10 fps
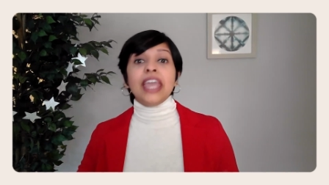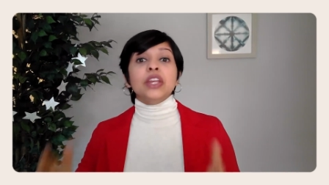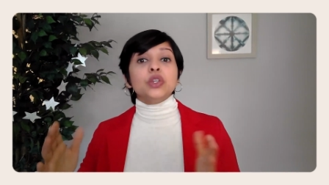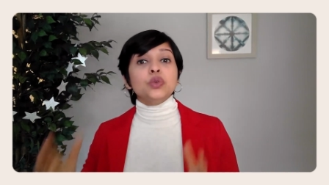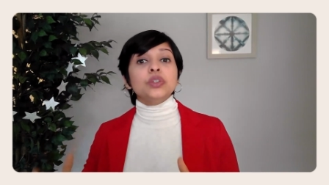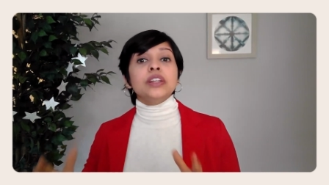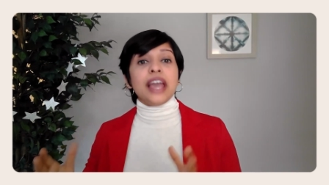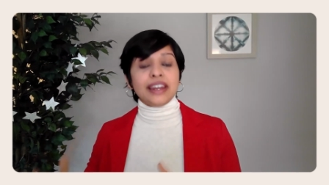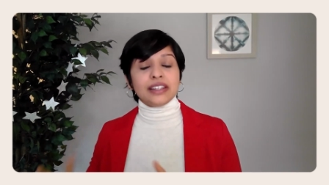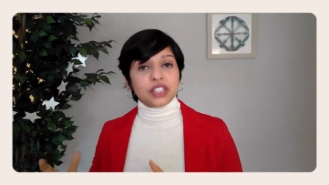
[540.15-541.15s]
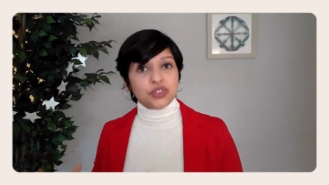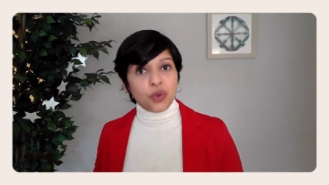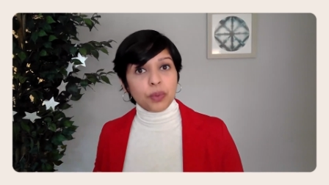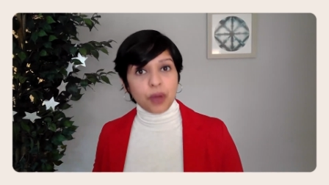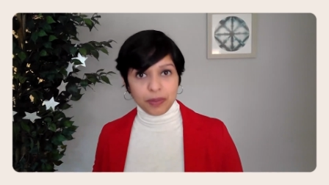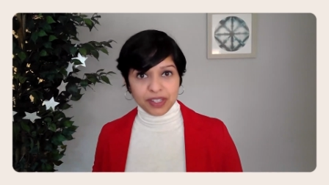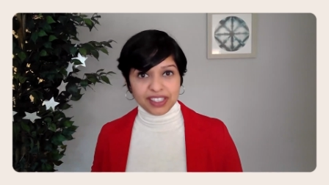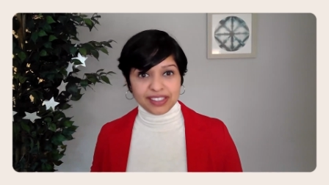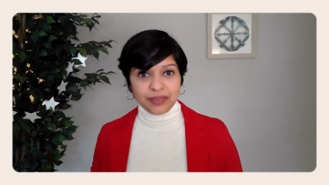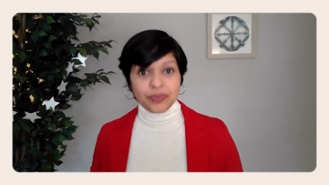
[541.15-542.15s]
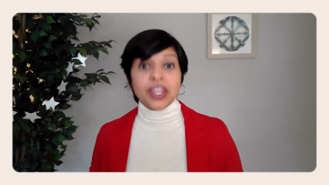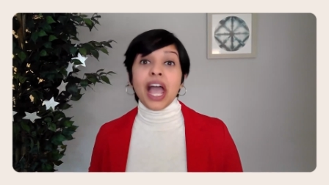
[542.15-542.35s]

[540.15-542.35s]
in Google Analytics 4 properties.